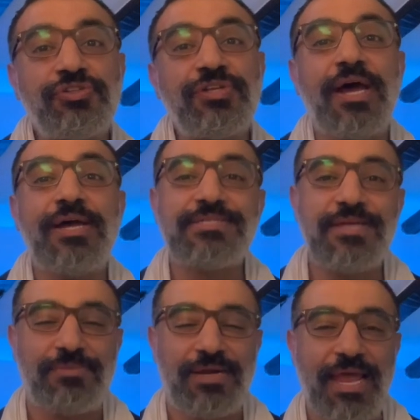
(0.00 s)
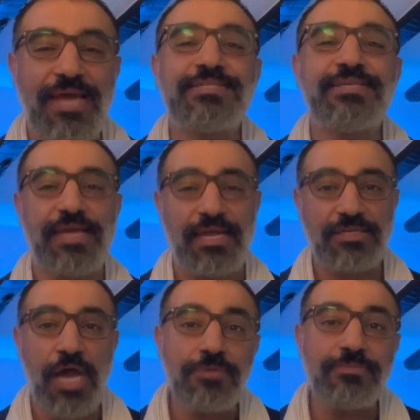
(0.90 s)
try some relaxing and
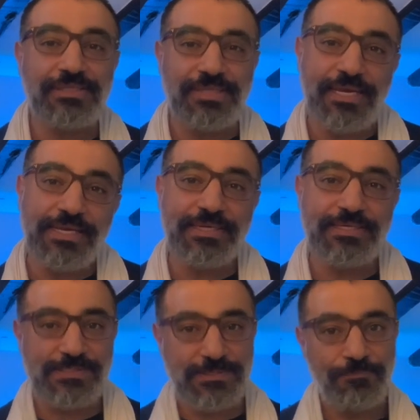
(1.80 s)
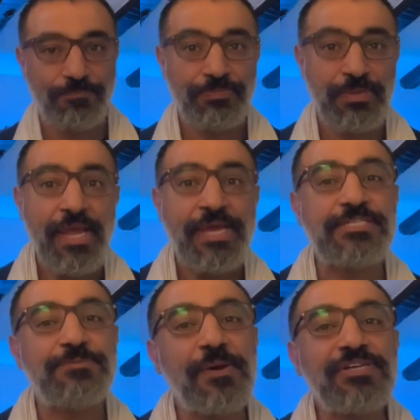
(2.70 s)
calming techniques,
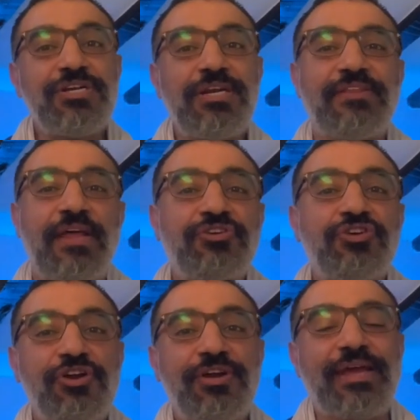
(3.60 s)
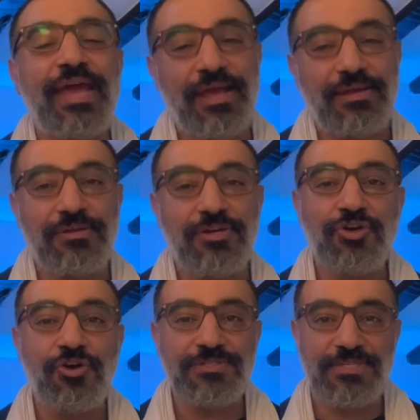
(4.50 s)
especially that chronic anger
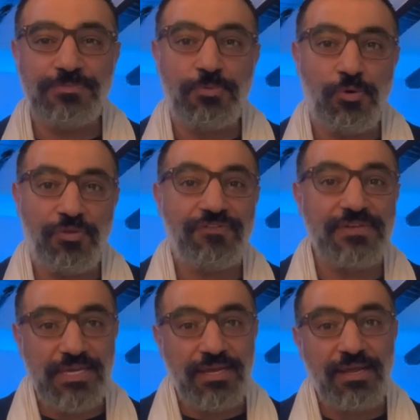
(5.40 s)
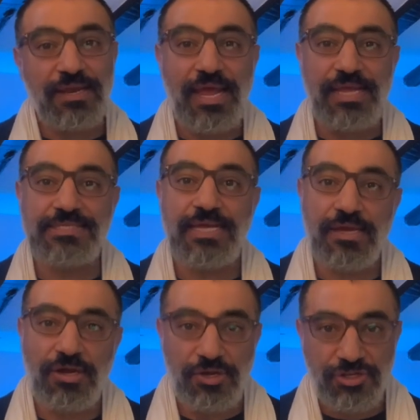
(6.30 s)
causes both physical and
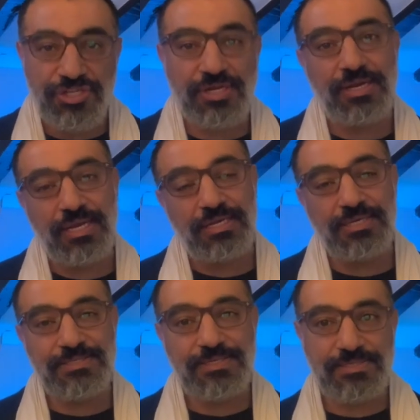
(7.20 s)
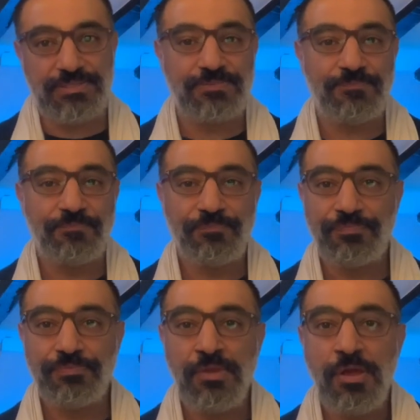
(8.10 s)
psychological illnesses.
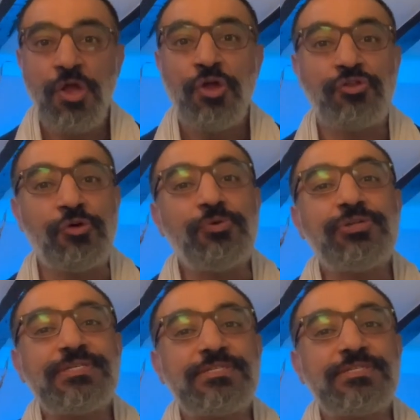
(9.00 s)
The Buddhist